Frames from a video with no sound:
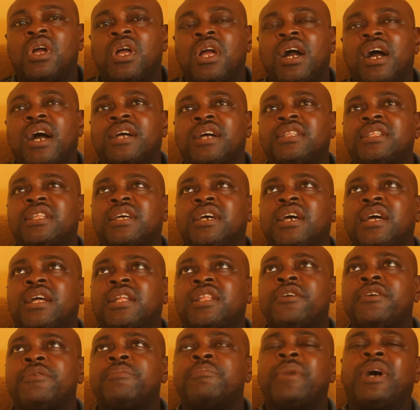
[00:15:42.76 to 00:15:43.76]
And
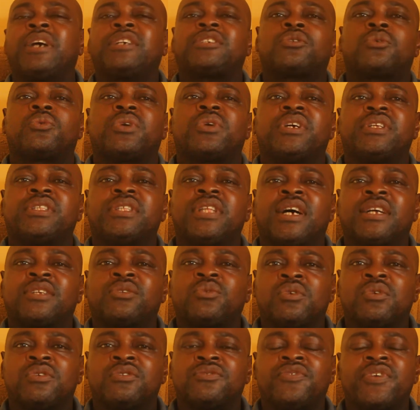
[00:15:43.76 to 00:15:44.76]
the masquerade that
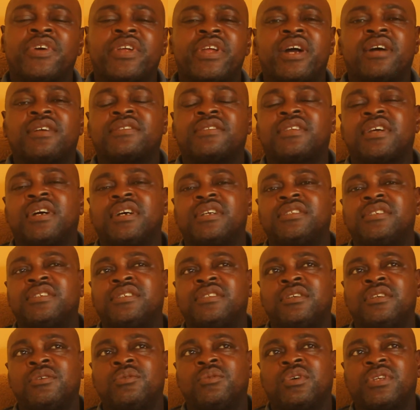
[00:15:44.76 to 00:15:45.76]
was very
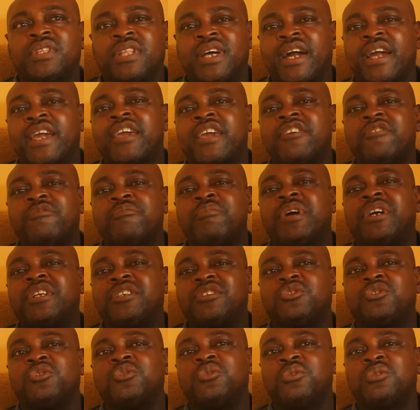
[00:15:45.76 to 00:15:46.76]
outstanding, the one that gave
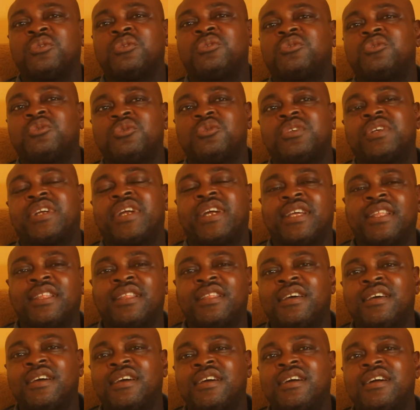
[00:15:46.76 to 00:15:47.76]
birth to children
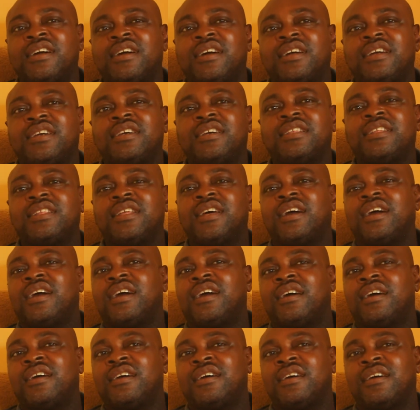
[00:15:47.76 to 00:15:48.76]
in
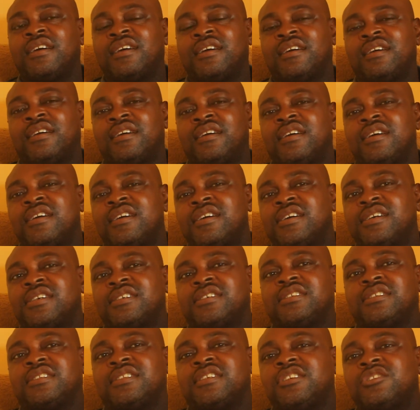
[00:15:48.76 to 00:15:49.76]

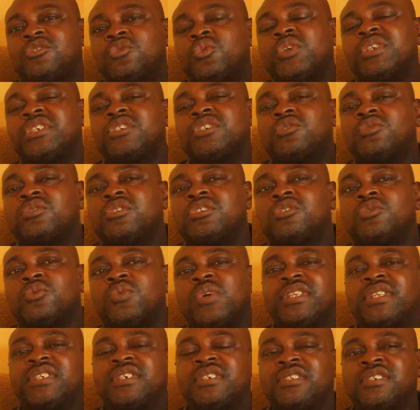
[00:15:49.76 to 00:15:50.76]
the
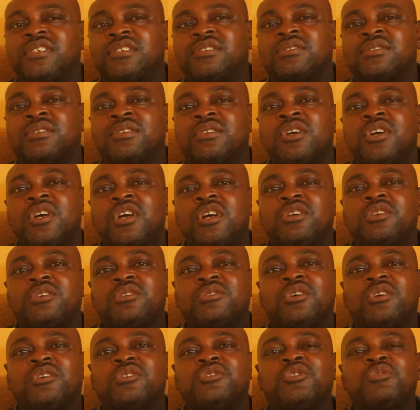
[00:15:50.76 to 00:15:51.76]
2021 edition. We
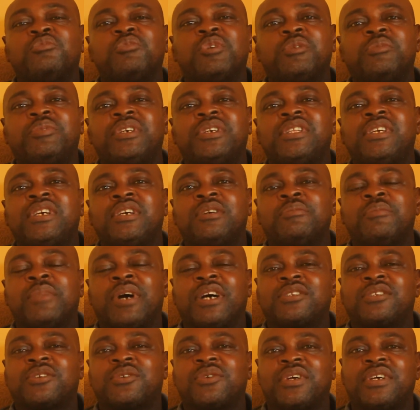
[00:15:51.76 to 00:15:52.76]
don't know, maybe the
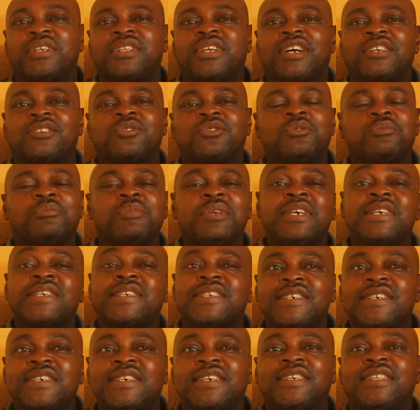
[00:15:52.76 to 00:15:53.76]
masquerade that we may
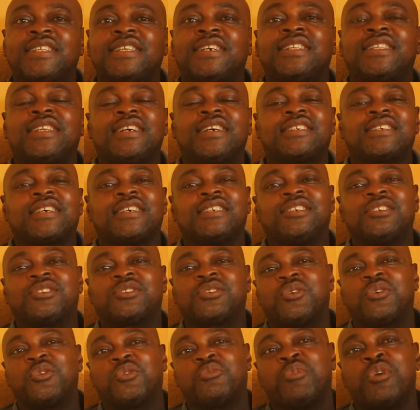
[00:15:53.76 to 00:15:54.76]
see in the next
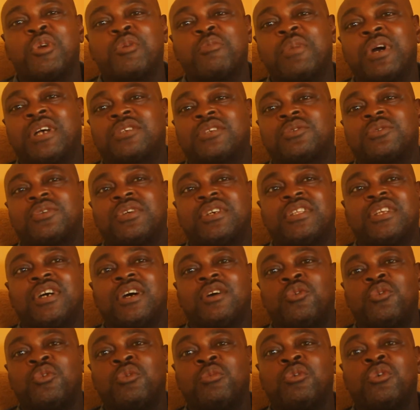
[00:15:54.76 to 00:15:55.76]
edition will be a masquerade that
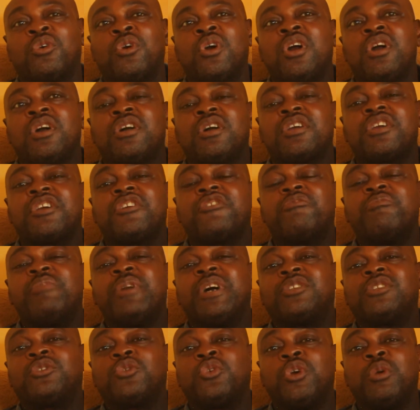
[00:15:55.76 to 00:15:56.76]
will give
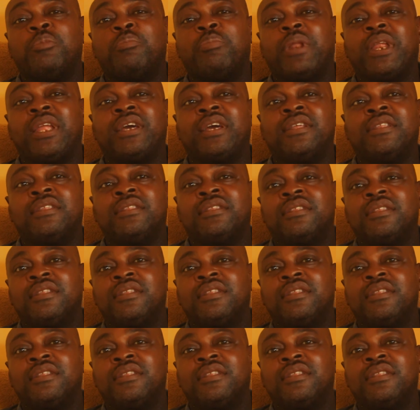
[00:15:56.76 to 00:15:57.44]
birth to a plane